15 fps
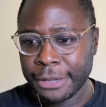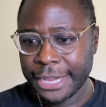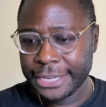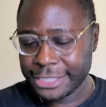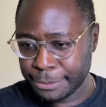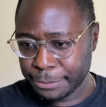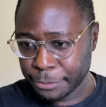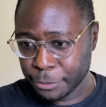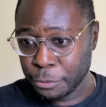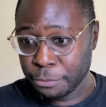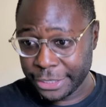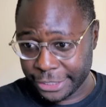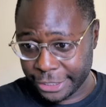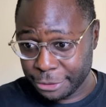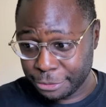as the people who
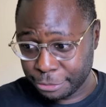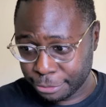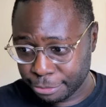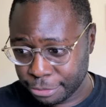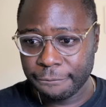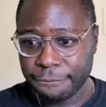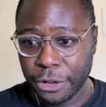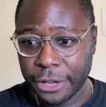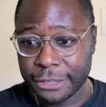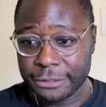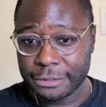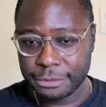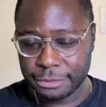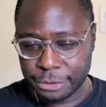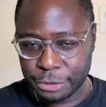made the intro for
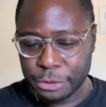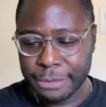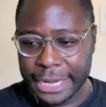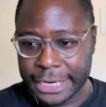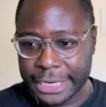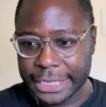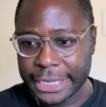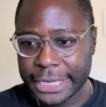us to Matic,